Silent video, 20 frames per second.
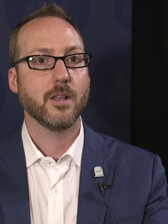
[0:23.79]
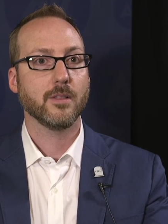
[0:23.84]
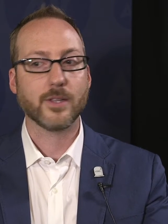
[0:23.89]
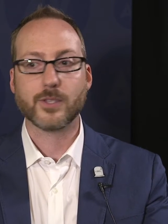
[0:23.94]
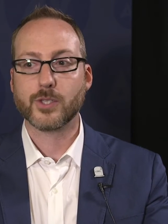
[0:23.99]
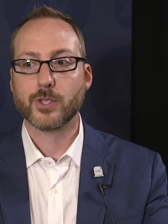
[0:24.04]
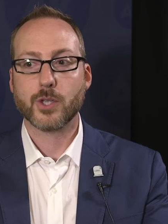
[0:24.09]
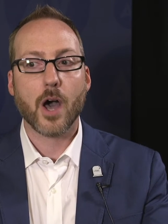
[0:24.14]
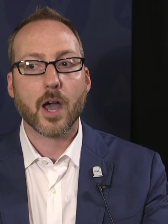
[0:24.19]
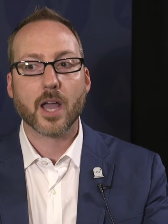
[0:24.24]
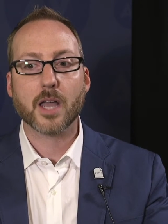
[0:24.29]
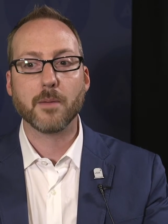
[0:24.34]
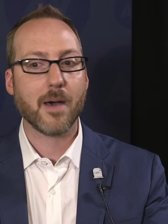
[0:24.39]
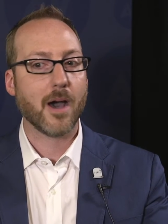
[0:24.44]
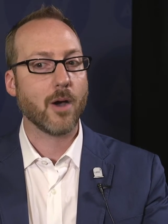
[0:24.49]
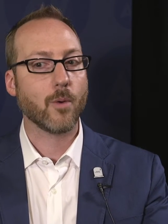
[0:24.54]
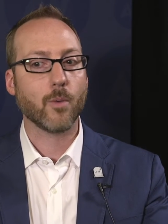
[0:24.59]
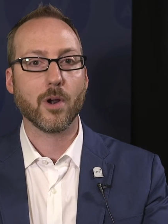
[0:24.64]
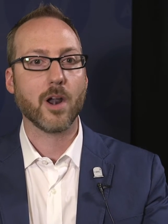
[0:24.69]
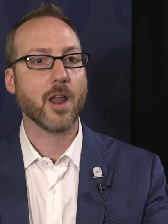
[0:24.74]
Let's talk
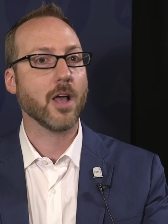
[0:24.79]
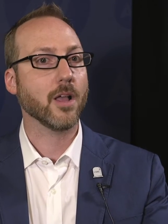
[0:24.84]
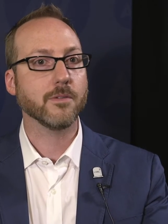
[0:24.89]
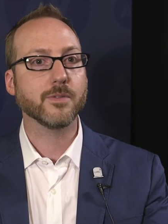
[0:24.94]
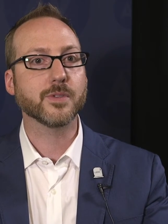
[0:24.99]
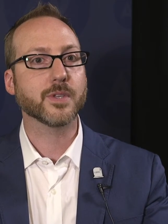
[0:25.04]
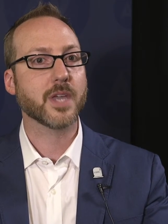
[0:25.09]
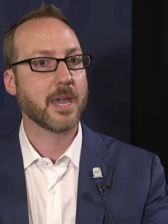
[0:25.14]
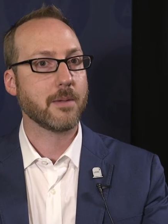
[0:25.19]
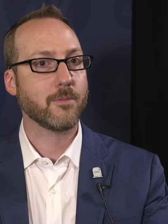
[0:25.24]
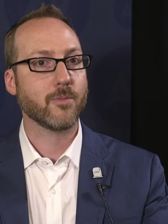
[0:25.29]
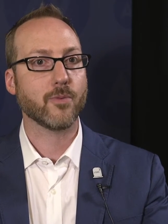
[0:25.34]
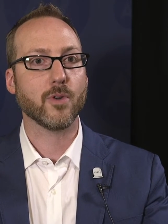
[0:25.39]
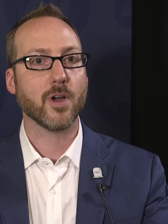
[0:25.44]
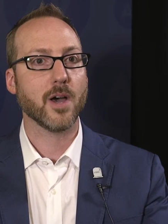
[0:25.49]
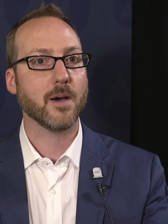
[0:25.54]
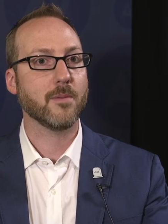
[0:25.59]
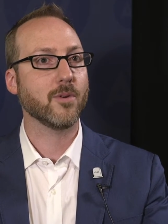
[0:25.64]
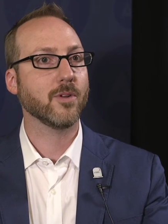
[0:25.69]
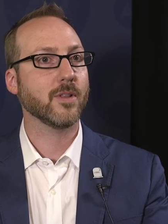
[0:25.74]
about where elves came
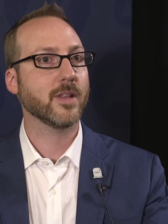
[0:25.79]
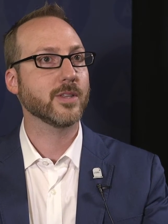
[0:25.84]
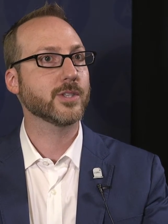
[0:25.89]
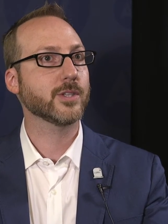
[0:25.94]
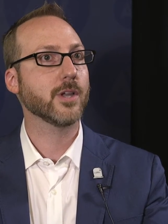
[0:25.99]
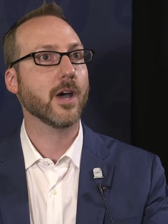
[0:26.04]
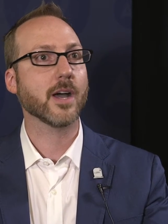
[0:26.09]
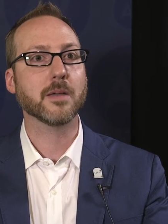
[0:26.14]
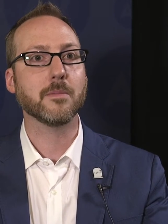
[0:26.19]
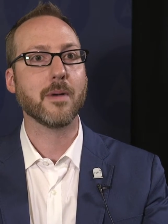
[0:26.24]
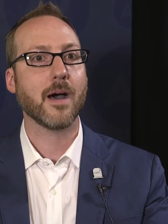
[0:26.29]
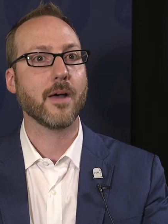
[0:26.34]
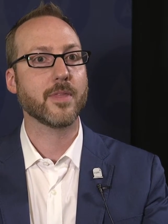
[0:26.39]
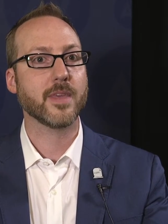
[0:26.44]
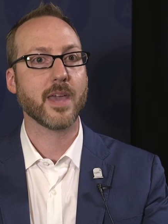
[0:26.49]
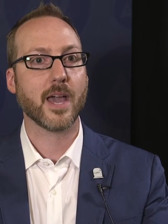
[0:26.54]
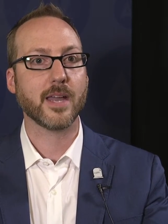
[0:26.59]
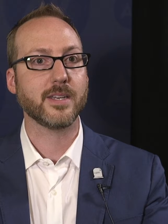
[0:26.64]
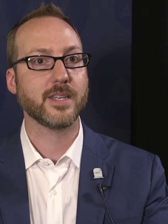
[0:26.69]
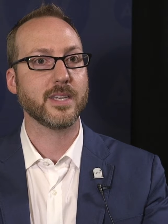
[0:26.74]
from, or let's talk about
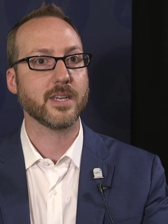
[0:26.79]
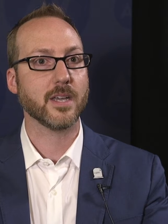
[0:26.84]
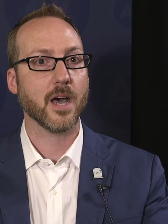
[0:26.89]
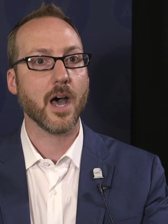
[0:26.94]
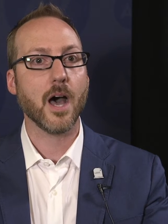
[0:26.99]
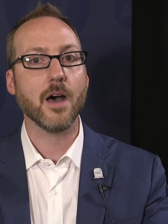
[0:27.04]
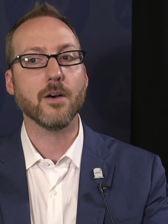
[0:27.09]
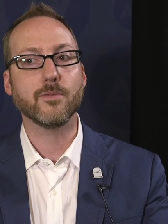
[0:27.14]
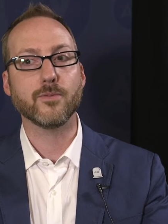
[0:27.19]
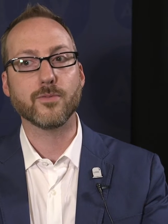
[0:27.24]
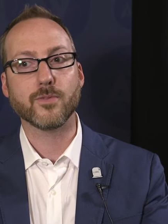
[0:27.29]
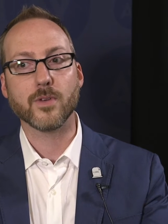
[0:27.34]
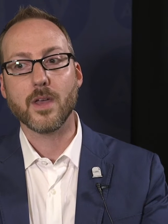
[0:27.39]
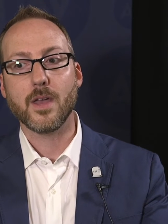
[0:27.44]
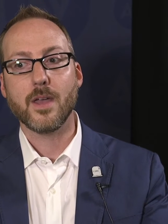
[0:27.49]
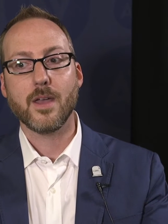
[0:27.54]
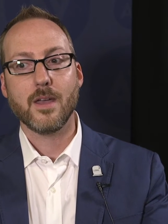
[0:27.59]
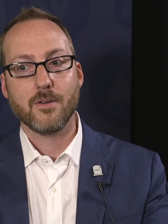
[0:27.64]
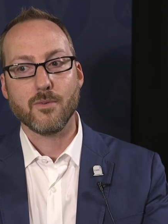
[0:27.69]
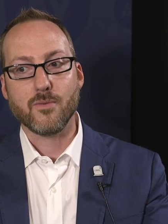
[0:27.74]
the idea of
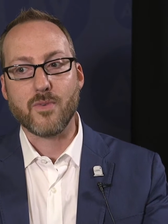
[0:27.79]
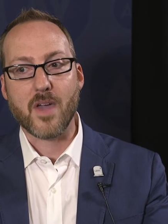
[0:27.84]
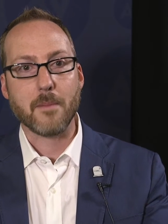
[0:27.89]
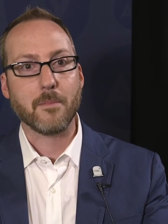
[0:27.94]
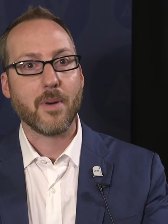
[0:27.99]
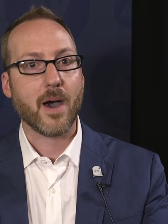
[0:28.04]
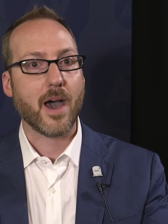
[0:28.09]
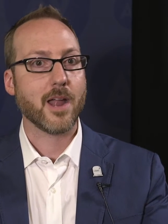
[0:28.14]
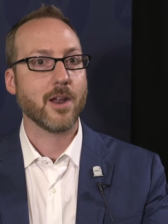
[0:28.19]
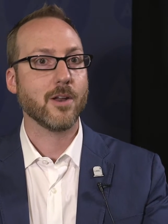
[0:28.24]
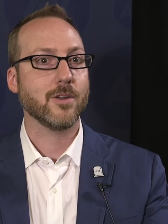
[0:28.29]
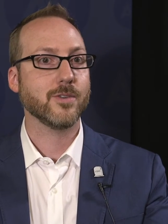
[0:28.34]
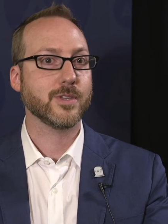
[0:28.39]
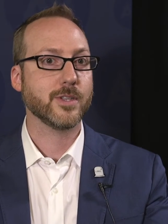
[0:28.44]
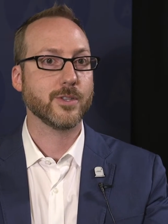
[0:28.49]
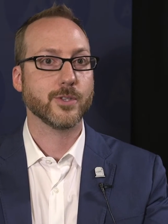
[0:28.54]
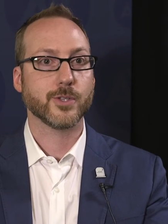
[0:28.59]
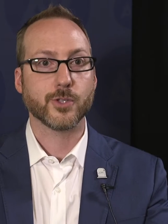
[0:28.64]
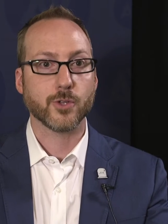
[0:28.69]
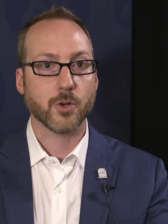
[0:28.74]
vampires
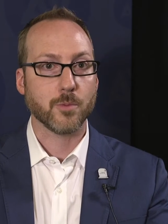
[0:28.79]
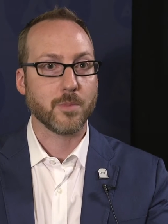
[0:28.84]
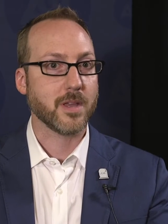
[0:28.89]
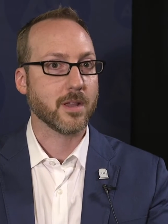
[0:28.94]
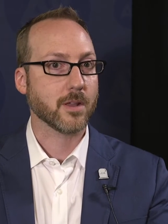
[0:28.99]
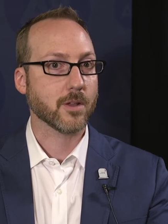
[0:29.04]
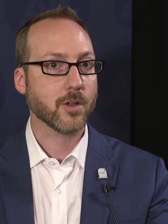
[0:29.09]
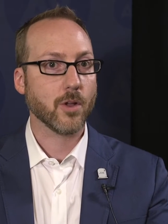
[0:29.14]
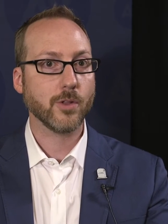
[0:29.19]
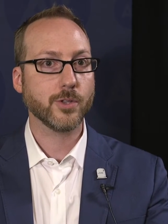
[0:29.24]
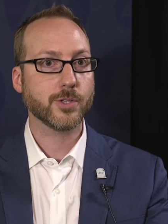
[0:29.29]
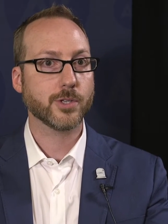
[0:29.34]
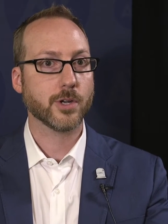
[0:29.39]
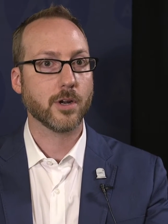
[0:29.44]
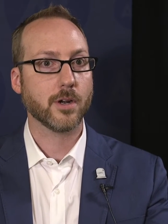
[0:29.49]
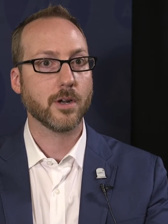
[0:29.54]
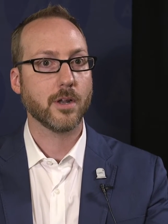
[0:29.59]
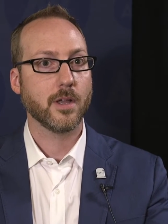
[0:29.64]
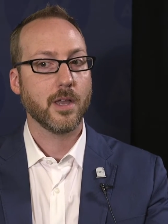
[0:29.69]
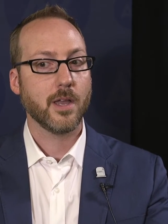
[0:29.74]
in Serbian
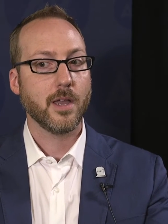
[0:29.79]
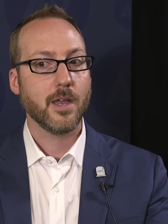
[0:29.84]
culture